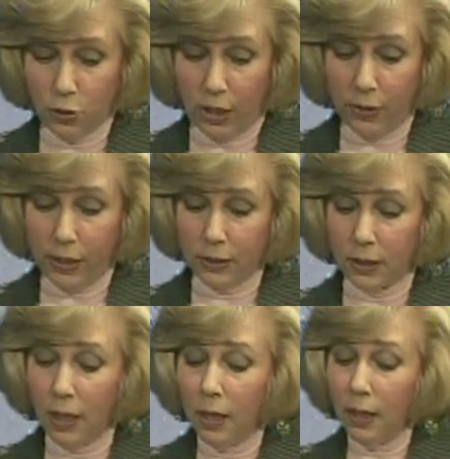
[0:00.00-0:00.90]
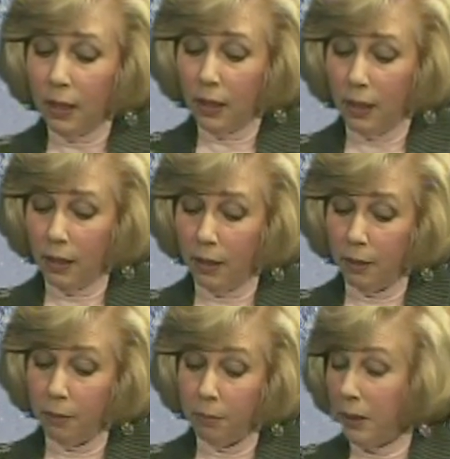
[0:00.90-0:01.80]
areas,
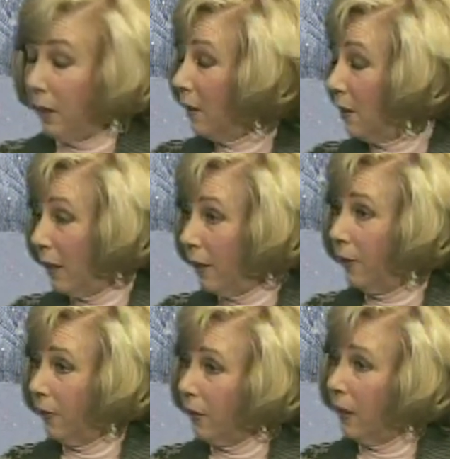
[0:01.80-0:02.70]
but it is here.